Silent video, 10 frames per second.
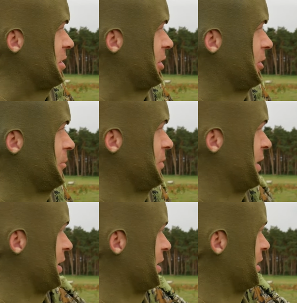So
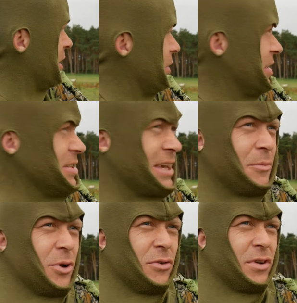yeah, we need to
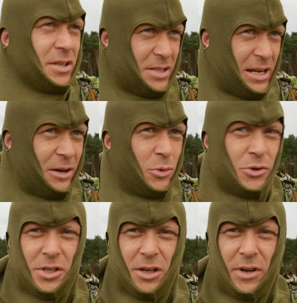get moving into that
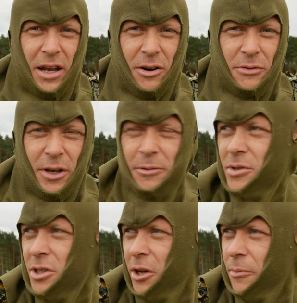woods over there, I think.
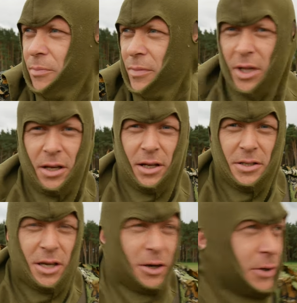So
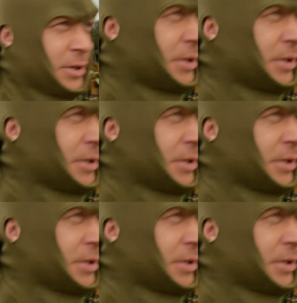let's go.